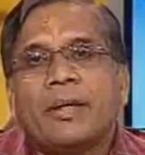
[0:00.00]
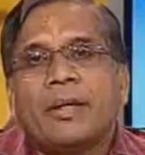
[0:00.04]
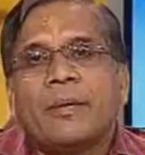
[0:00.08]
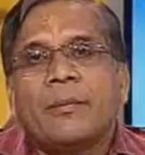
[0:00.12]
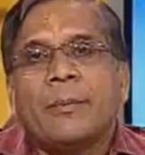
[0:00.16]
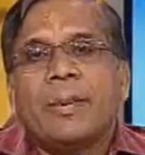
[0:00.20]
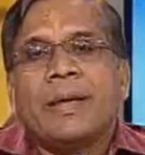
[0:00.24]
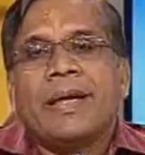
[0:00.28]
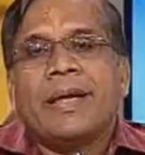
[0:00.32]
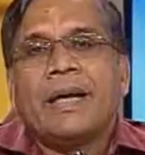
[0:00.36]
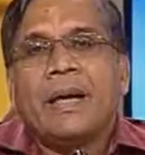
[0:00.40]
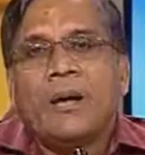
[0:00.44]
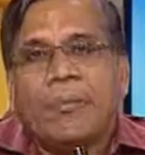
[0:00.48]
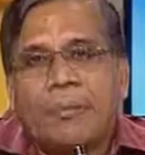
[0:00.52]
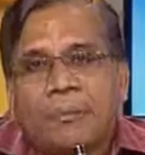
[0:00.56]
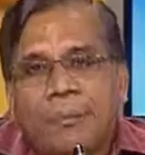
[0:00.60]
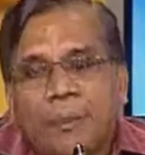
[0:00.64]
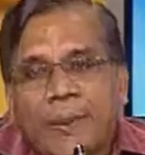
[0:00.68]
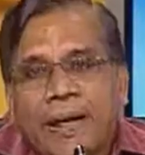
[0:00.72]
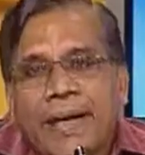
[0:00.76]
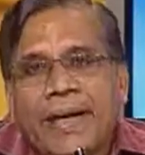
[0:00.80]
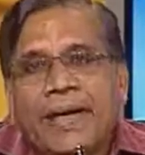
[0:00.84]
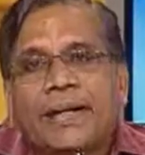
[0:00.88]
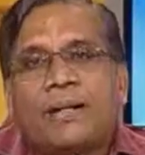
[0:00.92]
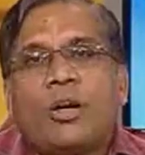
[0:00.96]
be
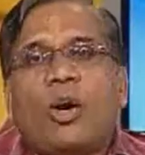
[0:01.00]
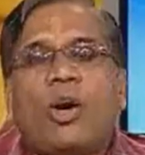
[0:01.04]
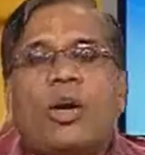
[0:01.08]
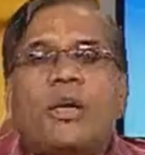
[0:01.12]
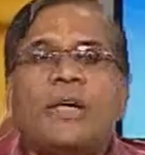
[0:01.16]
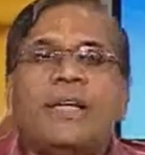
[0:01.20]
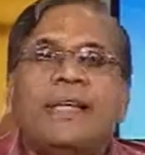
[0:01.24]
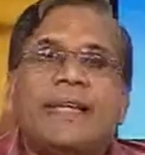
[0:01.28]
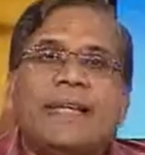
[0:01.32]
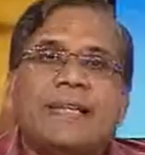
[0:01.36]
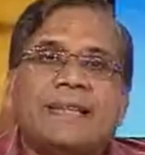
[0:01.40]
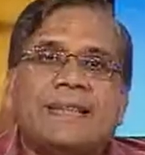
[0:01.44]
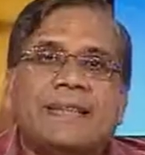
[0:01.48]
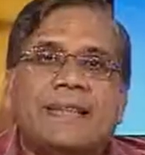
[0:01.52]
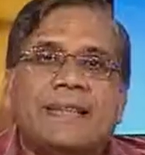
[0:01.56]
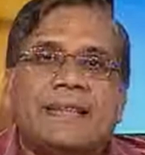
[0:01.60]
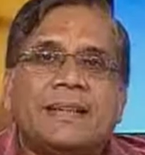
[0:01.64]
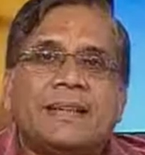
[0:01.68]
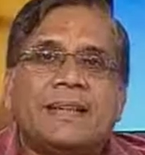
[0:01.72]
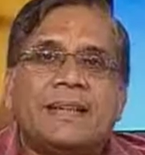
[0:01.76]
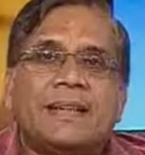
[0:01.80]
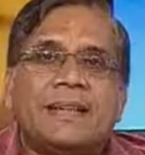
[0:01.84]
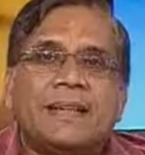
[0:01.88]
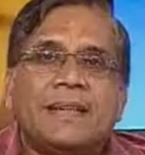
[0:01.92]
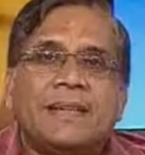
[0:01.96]
complete
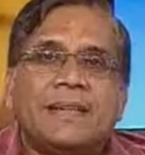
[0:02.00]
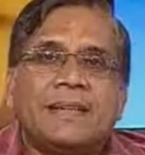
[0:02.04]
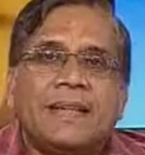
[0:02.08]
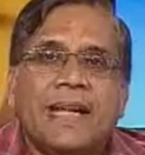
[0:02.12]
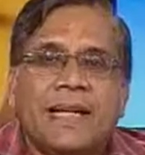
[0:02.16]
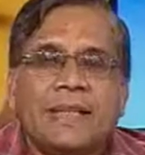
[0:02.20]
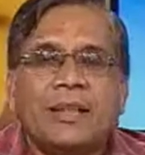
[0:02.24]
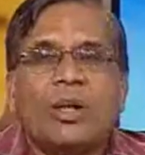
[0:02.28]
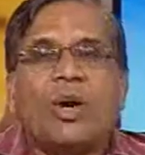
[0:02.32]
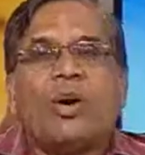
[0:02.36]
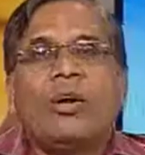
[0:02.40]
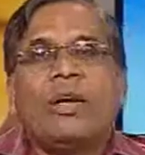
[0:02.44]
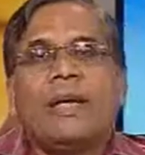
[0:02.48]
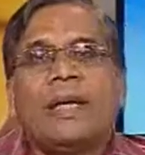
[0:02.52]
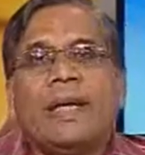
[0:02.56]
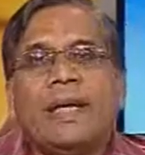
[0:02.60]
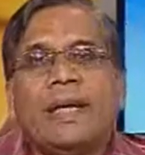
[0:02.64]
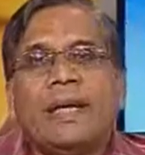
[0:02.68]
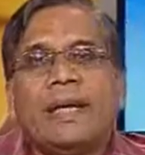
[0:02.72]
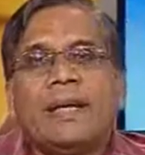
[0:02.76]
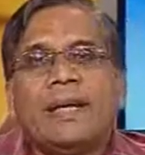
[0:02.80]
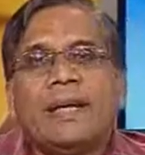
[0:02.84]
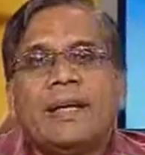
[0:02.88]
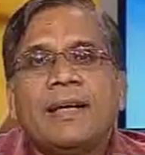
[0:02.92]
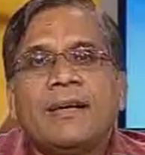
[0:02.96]
coordination, then
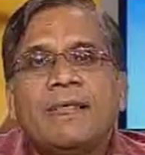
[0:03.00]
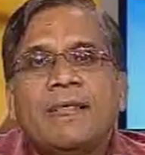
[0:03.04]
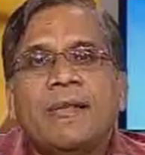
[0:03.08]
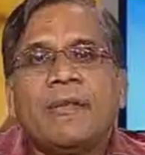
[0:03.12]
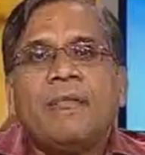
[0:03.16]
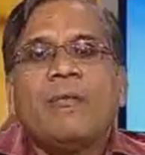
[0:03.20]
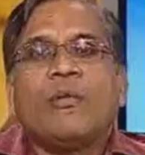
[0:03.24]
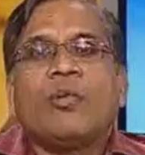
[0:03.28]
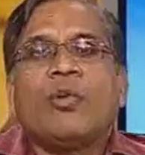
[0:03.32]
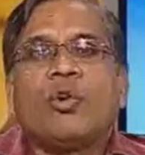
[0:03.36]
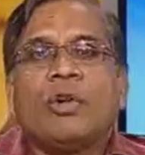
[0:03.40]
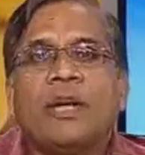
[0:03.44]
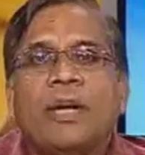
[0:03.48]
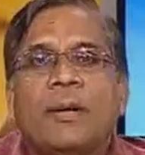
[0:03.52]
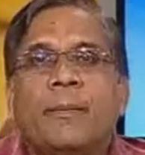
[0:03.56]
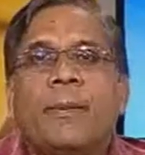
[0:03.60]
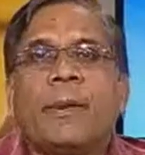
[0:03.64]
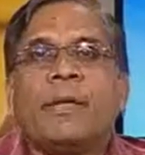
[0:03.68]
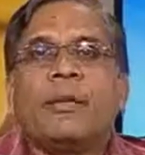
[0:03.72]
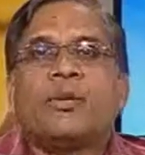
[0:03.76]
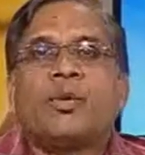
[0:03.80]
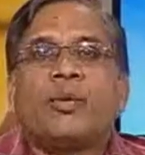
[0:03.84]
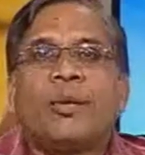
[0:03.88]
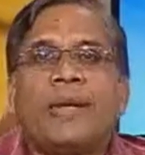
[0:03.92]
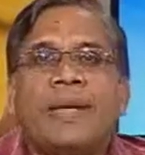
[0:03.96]
only we could
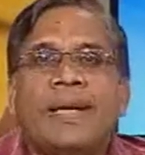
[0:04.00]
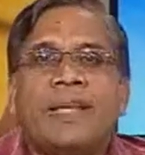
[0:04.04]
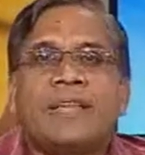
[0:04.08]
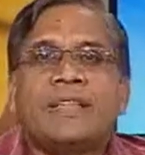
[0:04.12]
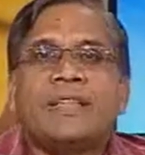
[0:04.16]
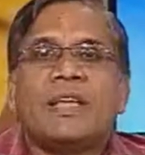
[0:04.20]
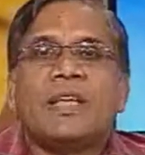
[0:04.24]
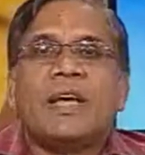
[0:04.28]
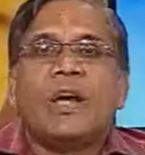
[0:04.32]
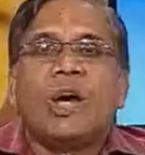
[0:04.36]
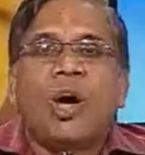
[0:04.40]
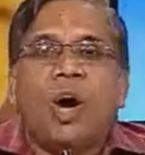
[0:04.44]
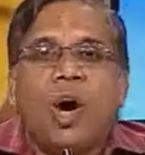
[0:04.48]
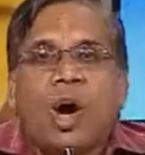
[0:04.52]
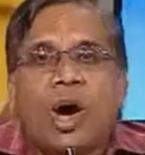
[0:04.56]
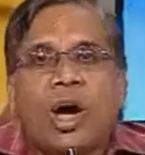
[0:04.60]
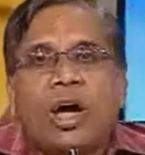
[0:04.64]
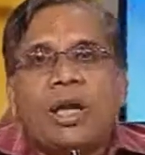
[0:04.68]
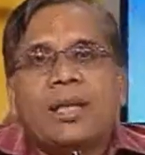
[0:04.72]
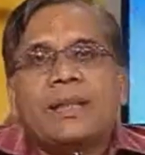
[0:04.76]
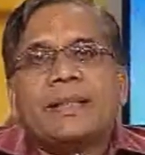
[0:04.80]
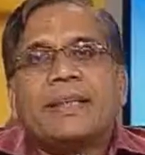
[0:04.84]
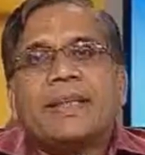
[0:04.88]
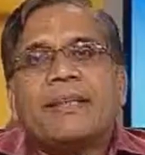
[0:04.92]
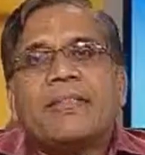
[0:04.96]
able to reach
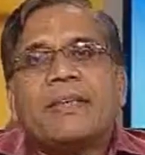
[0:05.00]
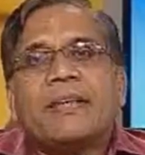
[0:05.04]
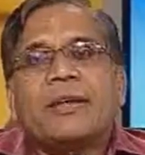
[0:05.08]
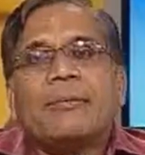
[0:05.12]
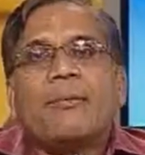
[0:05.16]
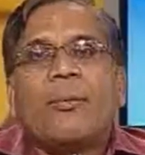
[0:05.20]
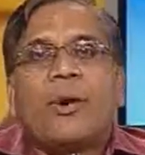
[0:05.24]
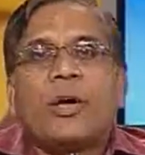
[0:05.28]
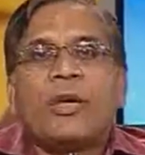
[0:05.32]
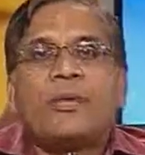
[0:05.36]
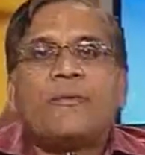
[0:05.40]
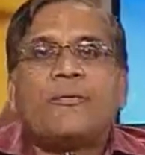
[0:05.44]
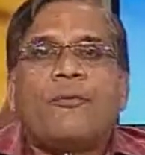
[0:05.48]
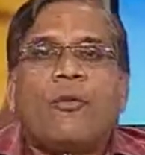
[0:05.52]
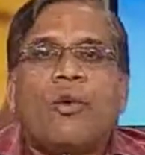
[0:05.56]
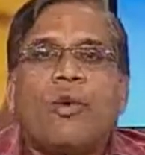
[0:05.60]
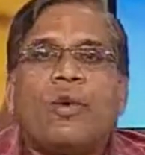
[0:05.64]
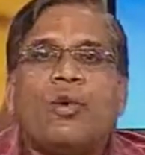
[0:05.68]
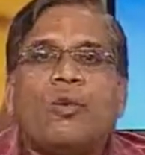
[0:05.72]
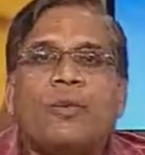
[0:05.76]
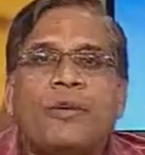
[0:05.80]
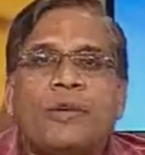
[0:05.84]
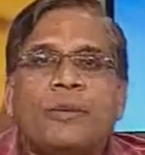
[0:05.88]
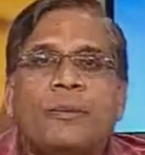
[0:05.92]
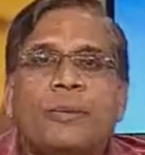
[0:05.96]
all the
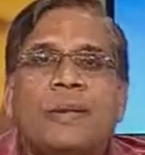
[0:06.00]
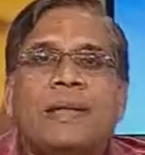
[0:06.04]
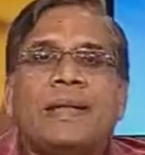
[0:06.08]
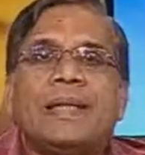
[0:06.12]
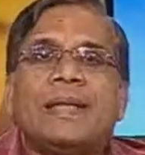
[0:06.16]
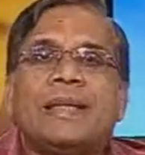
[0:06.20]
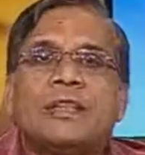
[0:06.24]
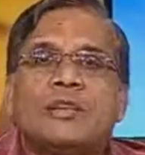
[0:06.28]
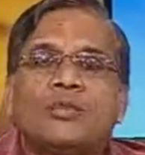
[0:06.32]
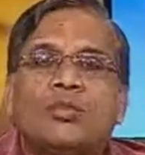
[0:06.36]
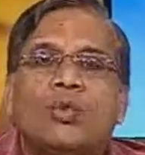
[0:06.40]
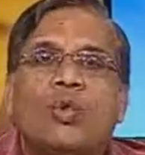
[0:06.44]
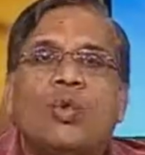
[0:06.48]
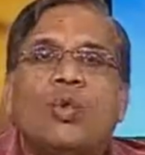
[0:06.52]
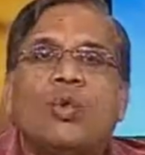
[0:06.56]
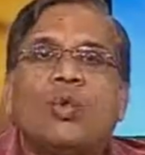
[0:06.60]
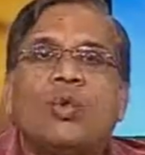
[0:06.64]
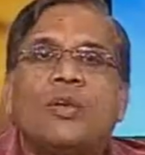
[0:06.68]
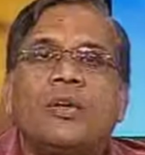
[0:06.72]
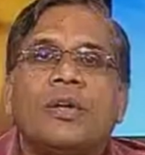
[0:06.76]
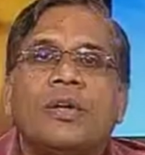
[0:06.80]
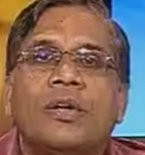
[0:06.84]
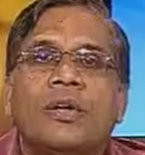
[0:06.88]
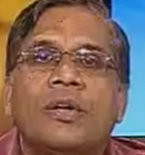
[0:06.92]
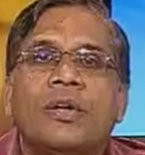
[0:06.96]
1.41 million
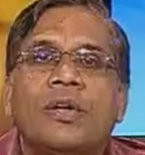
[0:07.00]
schools,